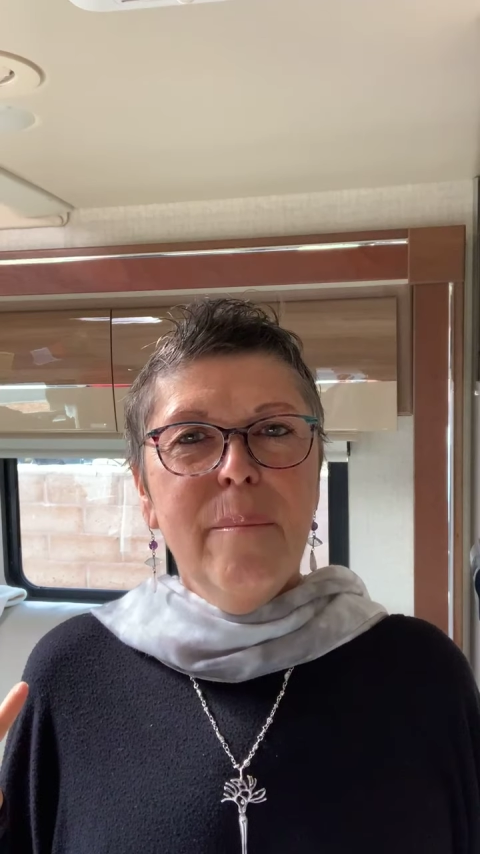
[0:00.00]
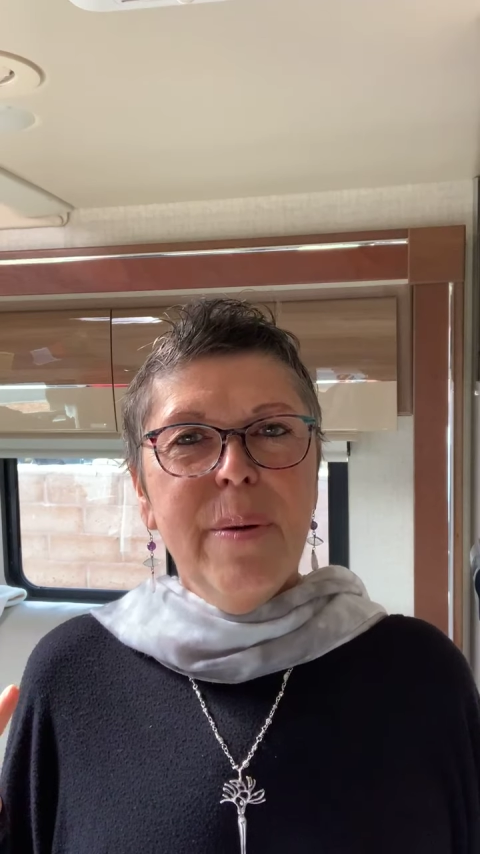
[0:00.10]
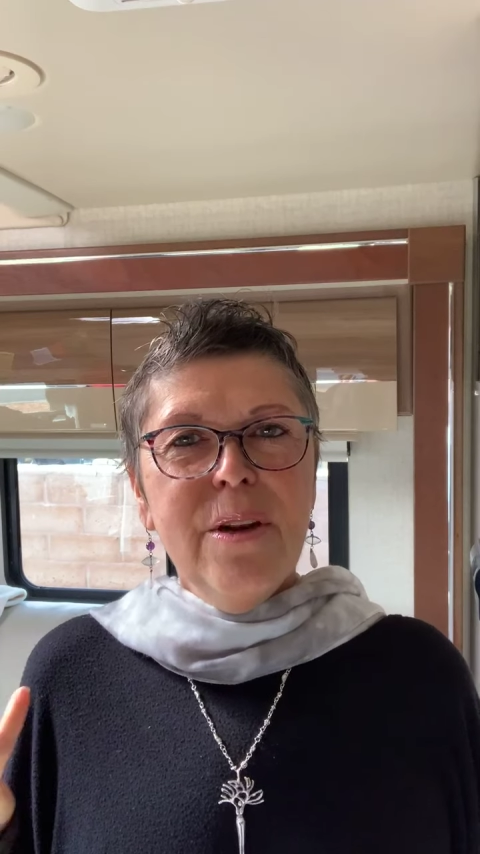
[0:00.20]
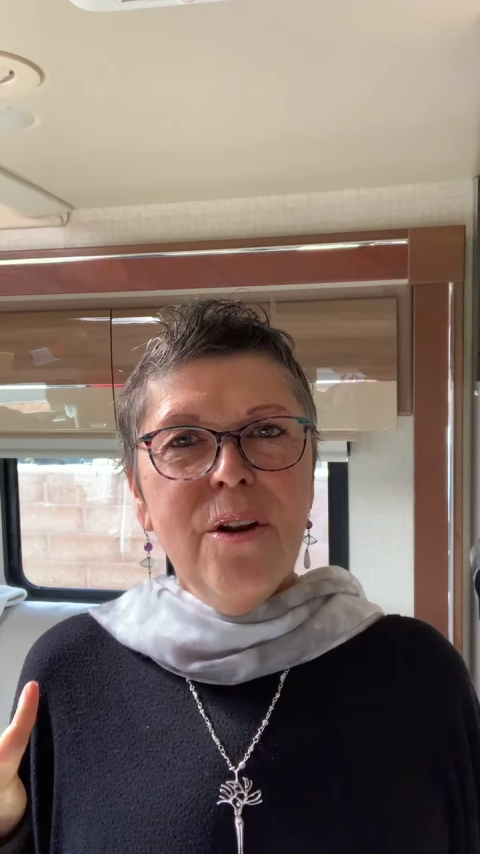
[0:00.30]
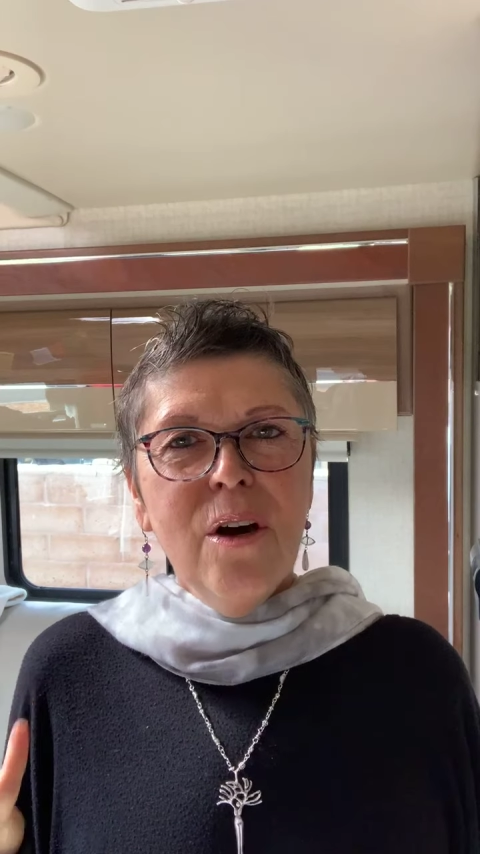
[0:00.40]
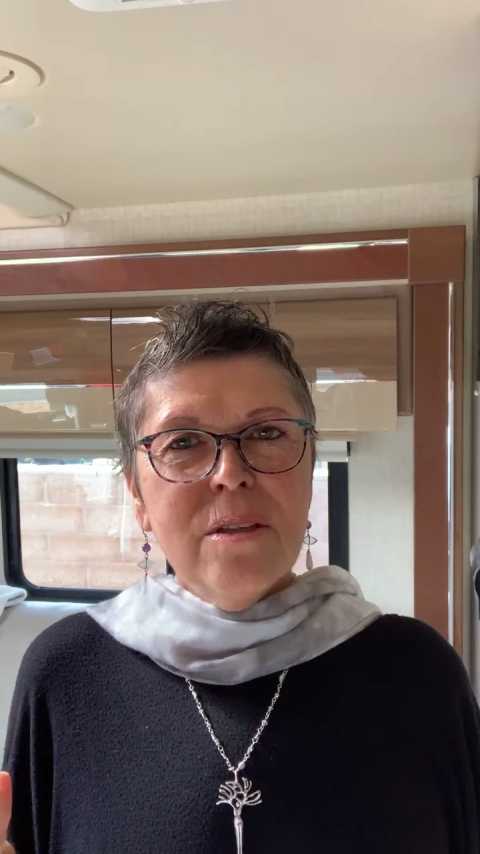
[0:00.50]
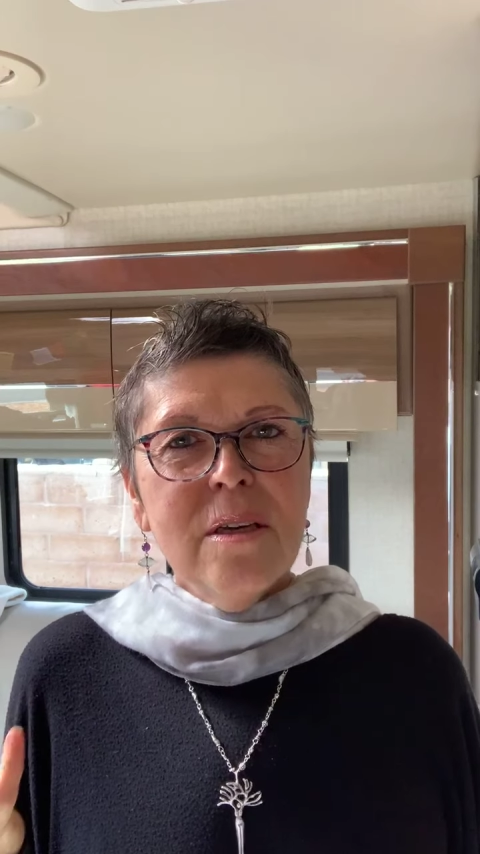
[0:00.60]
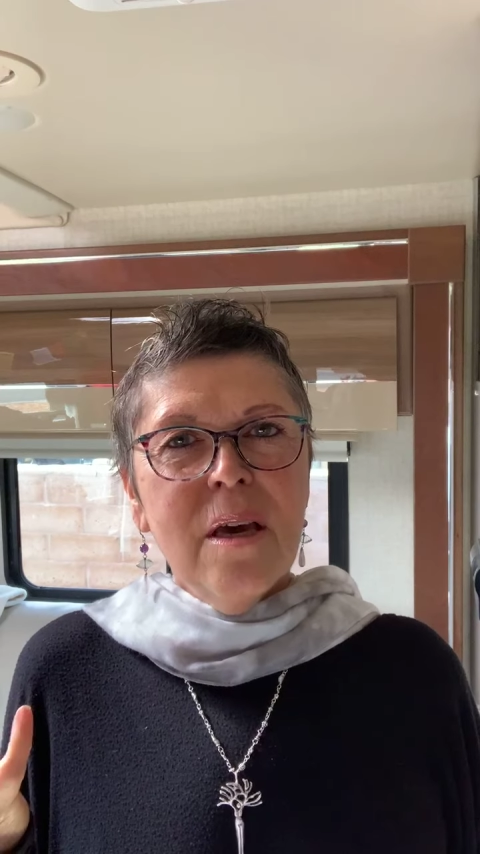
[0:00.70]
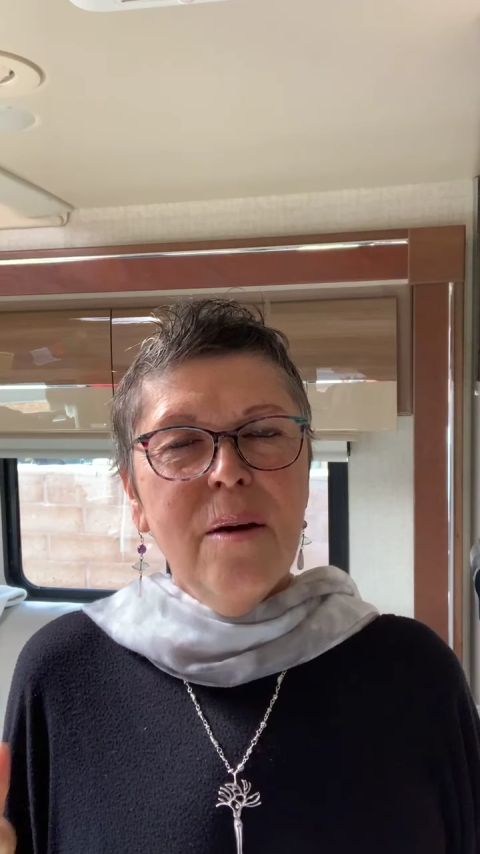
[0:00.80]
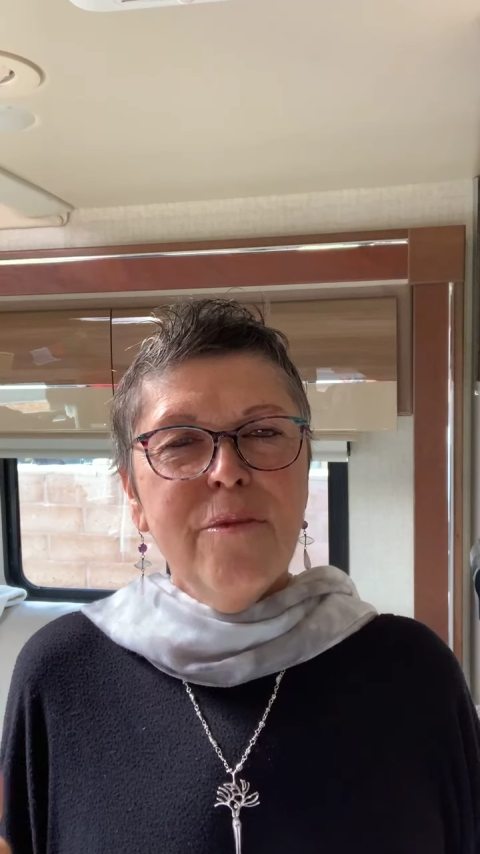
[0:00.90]
but not to
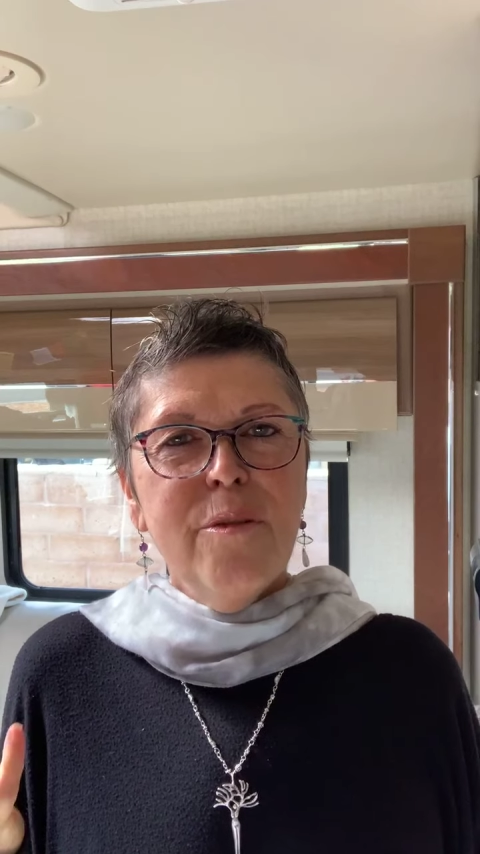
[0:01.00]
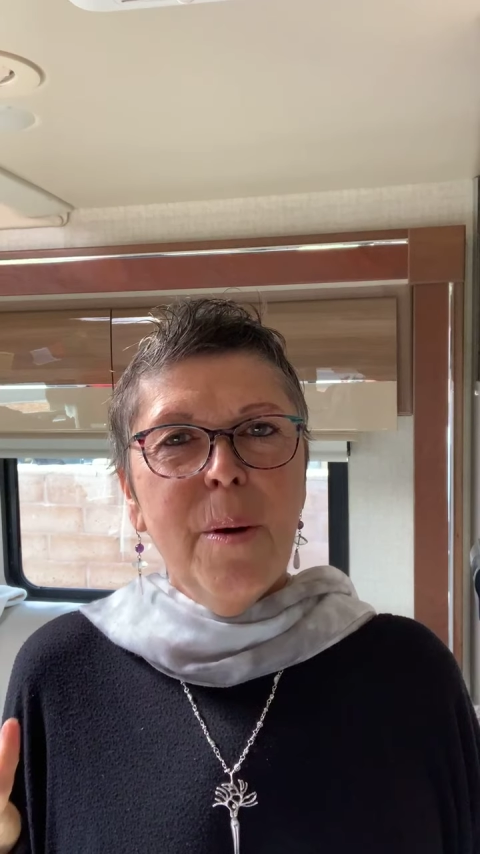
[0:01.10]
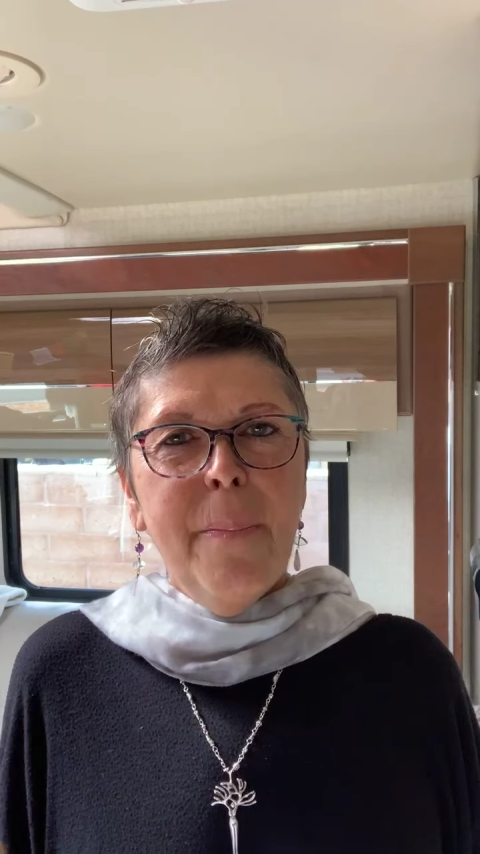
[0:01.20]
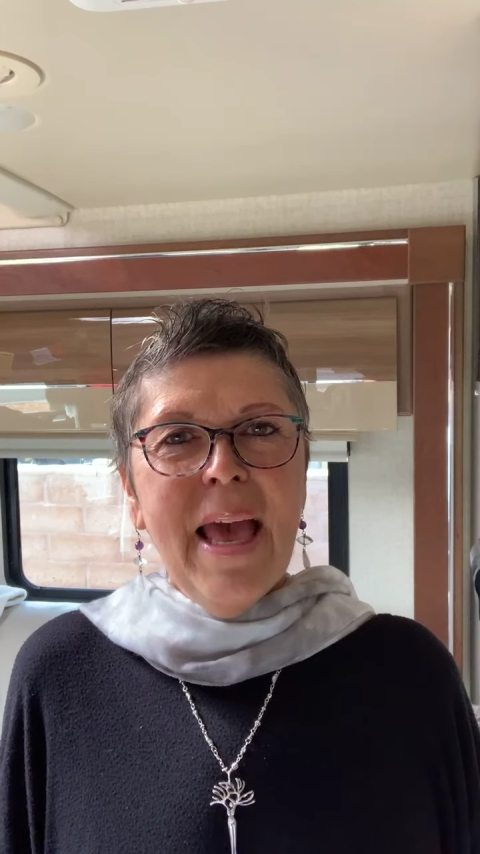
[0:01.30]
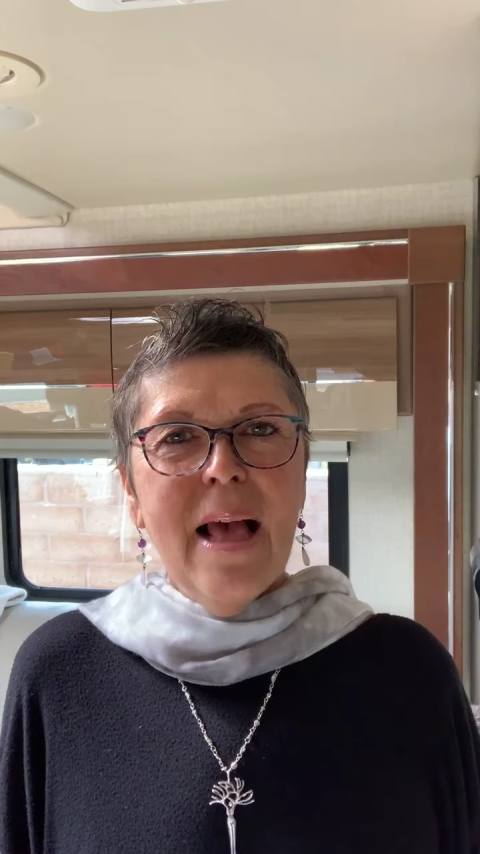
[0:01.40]
come from a,